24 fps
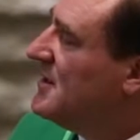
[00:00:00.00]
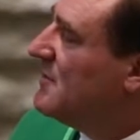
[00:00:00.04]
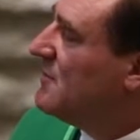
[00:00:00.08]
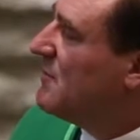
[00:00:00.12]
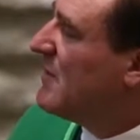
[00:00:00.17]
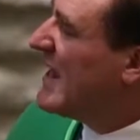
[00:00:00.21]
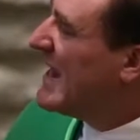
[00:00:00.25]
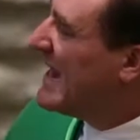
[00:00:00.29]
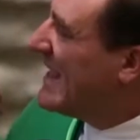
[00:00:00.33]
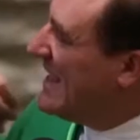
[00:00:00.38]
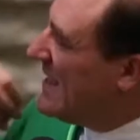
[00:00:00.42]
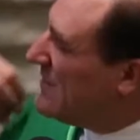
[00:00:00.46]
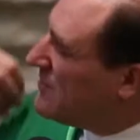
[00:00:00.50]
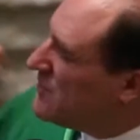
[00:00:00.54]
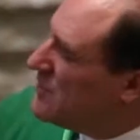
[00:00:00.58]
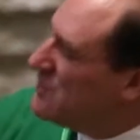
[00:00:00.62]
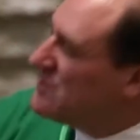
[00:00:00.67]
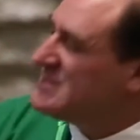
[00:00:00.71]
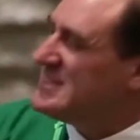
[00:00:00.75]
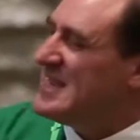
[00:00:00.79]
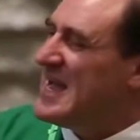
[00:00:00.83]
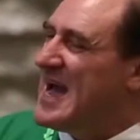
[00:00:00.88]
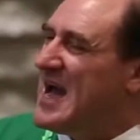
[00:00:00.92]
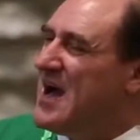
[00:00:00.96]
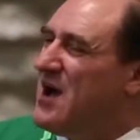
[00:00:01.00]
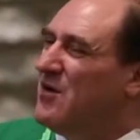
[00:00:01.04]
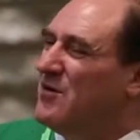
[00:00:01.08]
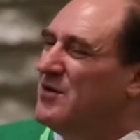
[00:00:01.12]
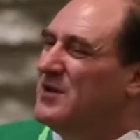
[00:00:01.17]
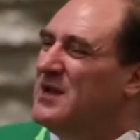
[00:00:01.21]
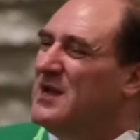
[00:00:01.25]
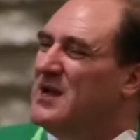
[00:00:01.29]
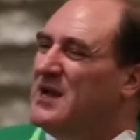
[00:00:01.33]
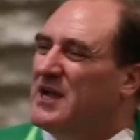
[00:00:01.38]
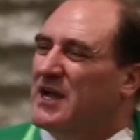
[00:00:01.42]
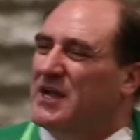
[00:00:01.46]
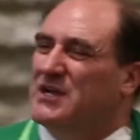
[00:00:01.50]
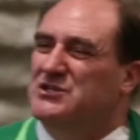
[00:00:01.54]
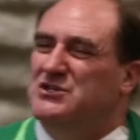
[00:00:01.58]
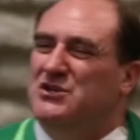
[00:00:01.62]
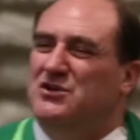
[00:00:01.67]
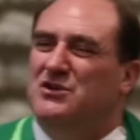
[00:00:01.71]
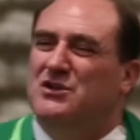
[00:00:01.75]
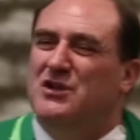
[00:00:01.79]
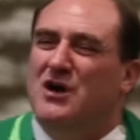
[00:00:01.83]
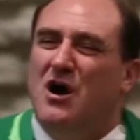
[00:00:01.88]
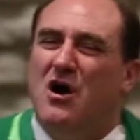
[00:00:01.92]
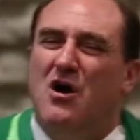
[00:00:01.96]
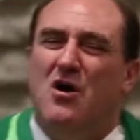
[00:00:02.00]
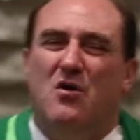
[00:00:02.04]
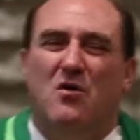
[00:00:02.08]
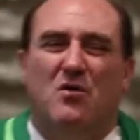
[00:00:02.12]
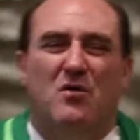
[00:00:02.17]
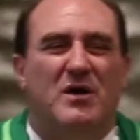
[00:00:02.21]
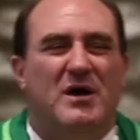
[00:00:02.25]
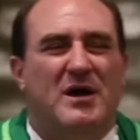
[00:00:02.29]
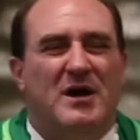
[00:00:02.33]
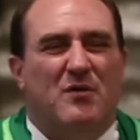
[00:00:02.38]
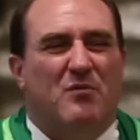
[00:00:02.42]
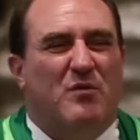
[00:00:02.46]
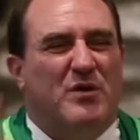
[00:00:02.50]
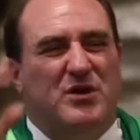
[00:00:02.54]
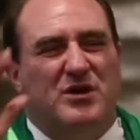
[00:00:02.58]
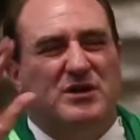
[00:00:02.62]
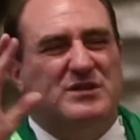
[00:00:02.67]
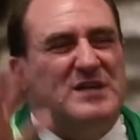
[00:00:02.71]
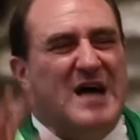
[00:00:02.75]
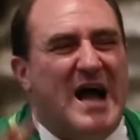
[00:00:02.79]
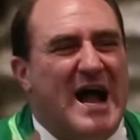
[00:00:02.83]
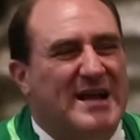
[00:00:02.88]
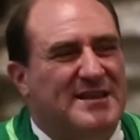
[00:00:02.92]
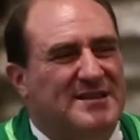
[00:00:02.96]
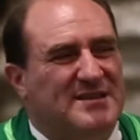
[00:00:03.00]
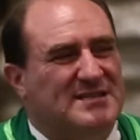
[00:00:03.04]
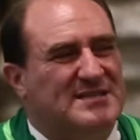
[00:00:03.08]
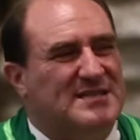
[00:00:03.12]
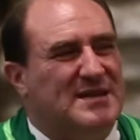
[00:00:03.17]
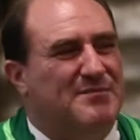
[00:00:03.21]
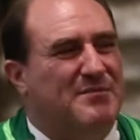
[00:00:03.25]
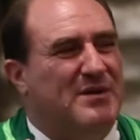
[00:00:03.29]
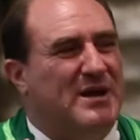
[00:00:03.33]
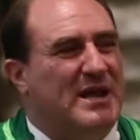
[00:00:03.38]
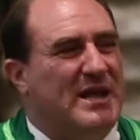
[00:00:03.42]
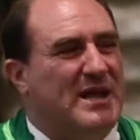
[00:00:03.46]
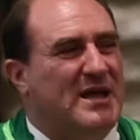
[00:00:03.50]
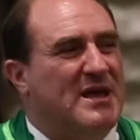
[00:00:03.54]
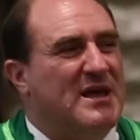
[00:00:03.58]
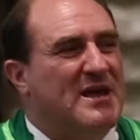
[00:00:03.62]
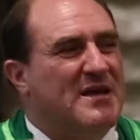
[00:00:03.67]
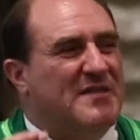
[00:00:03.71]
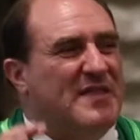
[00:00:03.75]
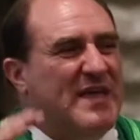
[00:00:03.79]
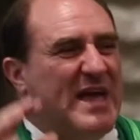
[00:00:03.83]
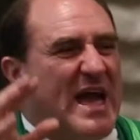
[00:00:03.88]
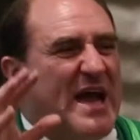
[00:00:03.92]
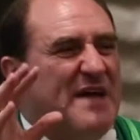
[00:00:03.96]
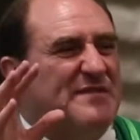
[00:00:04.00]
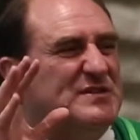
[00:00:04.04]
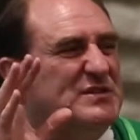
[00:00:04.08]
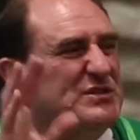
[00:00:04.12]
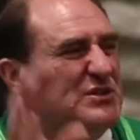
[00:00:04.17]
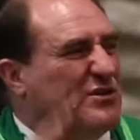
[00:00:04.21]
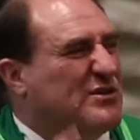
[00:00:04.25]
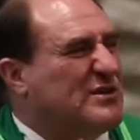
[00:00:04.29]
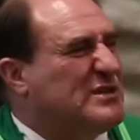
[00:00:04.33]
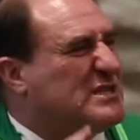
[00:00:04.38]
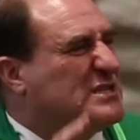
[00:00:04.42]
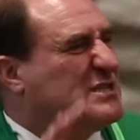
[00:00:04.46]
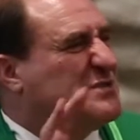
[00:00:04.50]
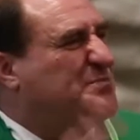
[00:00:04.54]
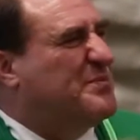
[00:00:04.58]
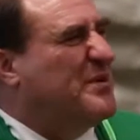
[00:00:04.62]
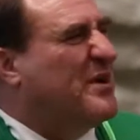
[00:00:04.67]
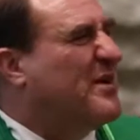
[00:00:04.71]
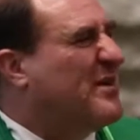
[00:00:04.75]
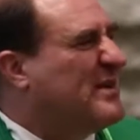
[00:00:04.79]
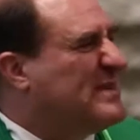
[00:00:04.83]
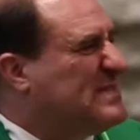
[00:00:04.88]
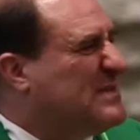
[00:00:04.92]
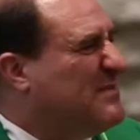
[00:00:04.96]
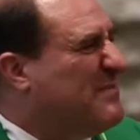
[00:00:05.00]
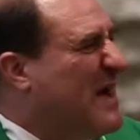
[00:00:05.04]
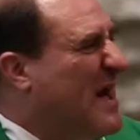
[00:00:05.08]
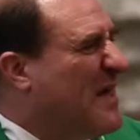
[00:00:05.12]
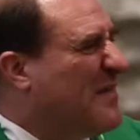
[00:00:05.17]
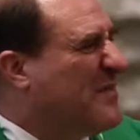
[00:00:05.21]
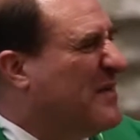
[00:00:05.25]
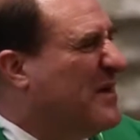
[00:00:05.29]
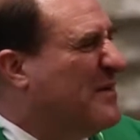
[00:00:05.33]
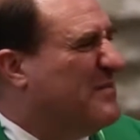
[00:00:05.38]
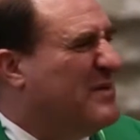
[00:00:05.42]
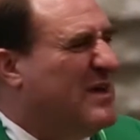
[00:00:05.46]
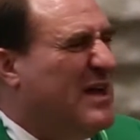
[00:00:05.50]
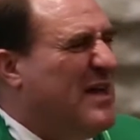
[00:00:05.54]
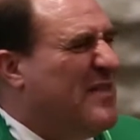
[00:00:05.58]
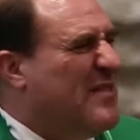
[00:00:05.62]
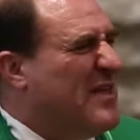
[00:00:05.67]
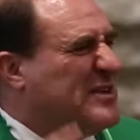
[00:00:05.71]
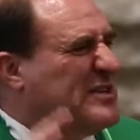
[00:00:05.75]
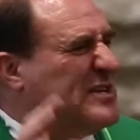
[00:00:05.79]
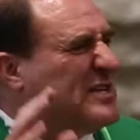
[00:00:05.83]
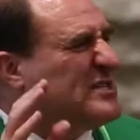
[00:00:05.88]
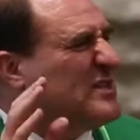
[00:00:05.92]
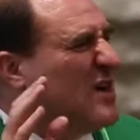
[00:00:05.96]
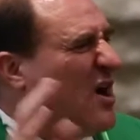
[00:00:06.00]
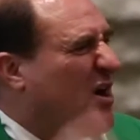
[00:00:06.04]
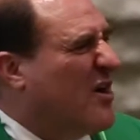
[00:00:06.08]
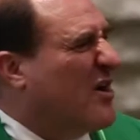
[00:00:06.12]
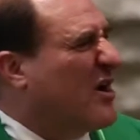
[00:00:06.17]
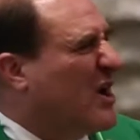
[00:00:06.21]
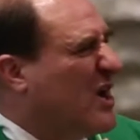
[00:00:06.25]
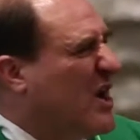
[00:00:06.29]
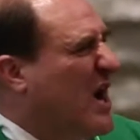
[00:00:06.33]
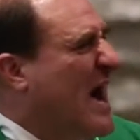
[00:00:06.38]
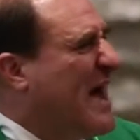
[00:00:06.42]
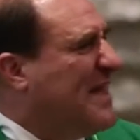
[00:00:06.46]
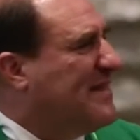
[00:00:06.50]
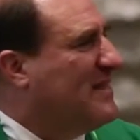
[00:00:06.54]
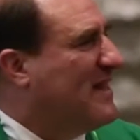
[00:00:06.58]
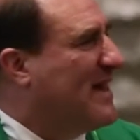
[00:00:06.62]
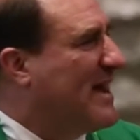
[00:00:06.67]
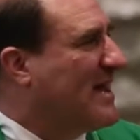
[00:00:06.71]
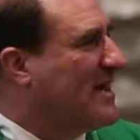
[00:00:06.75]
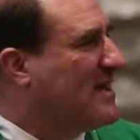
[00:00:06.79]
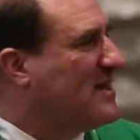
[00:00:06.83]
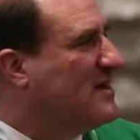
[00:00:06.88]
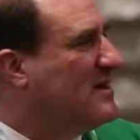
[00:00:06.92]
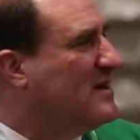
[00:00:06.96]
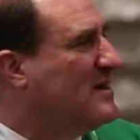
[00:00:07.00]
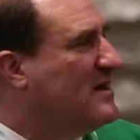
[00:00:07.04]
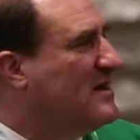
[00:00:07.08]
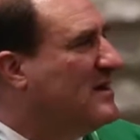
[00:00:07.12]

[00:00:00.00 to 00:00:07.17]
We got to get those out. Because when you talk to somebody, they have certain spirits about them that just aren't godlike.